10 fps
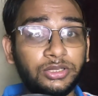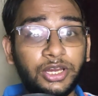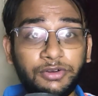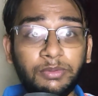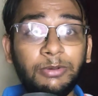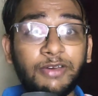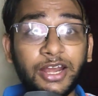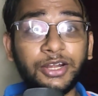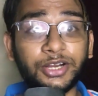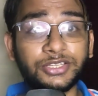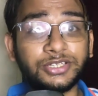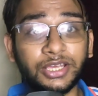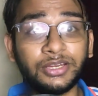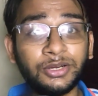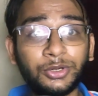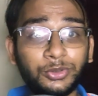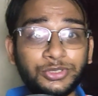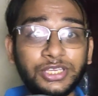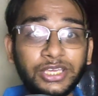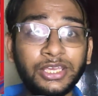it will be very interesting to
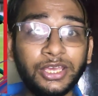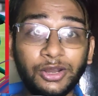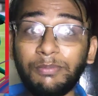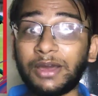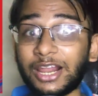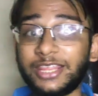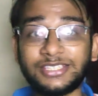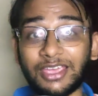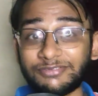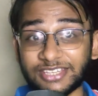see. Bangladesh have